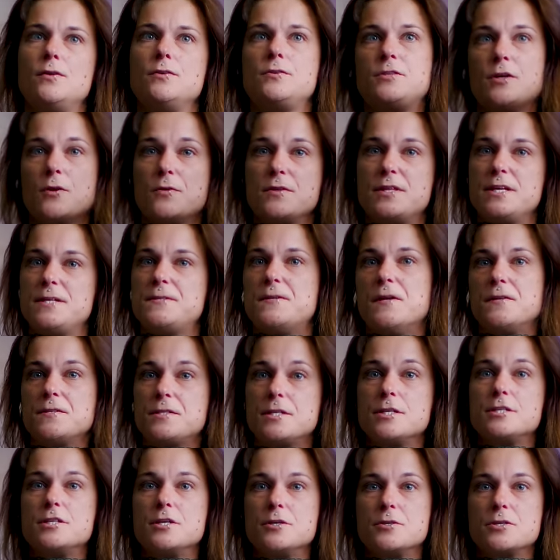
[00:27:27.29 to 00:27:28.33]
So this
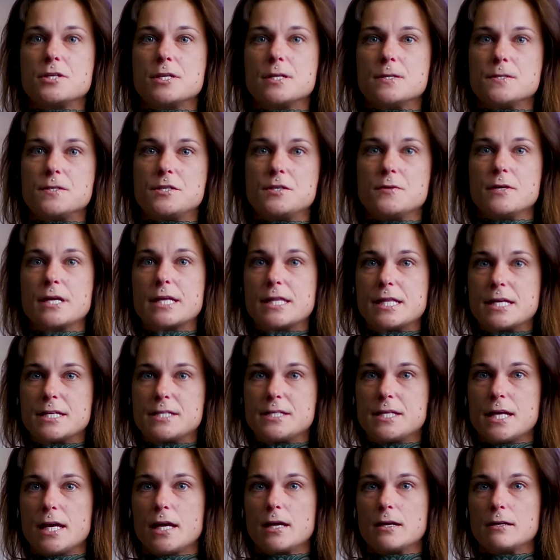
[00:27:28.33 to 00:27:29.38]
institution is doing
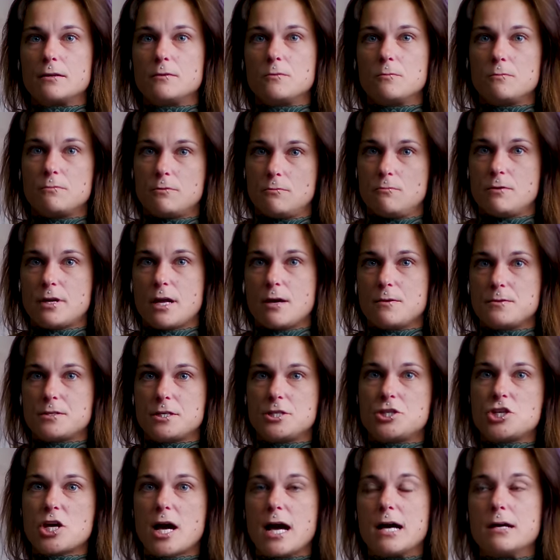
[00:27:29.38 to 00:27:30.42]
this thing when I was a
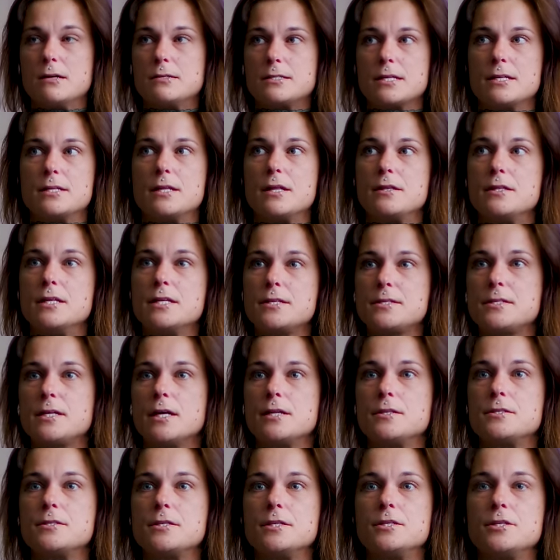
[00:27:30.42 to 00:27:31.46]
child, and then this
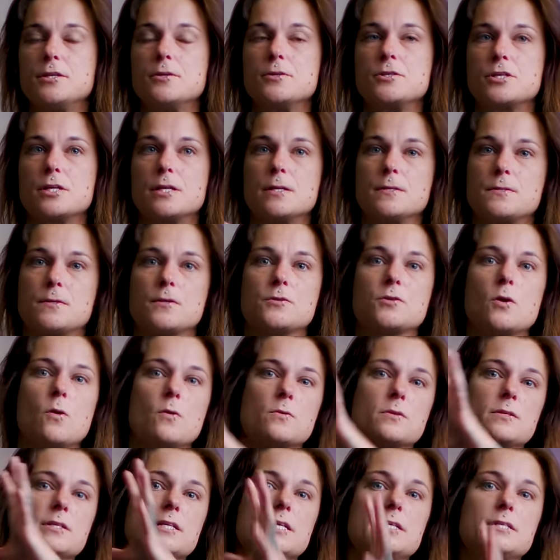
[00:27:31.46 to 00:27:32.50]
institution is a
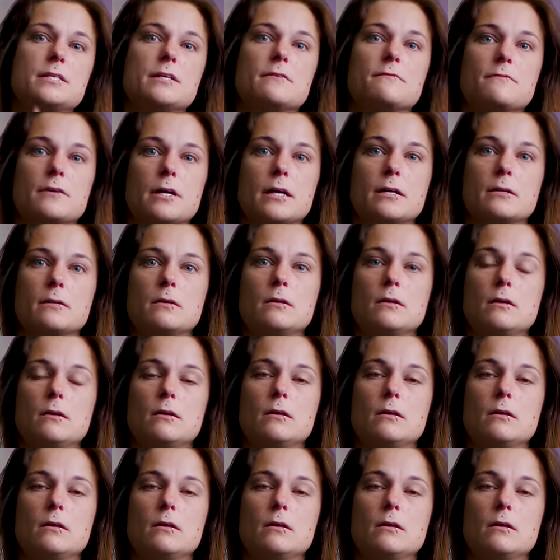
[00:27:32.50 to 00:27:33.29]
totally different